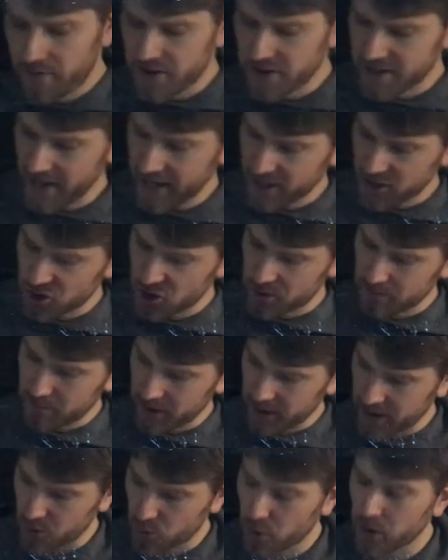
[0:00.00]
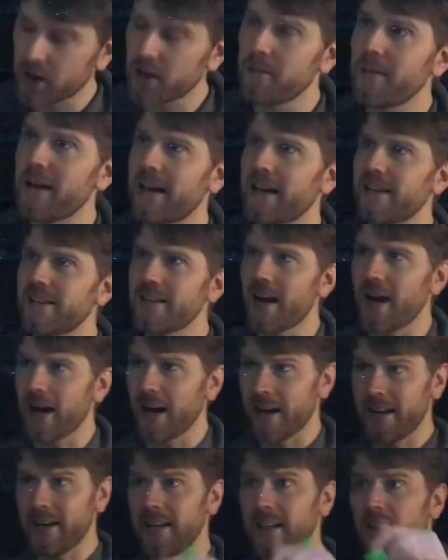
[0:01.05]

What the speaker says: the tangent plane. We're going to make a tiny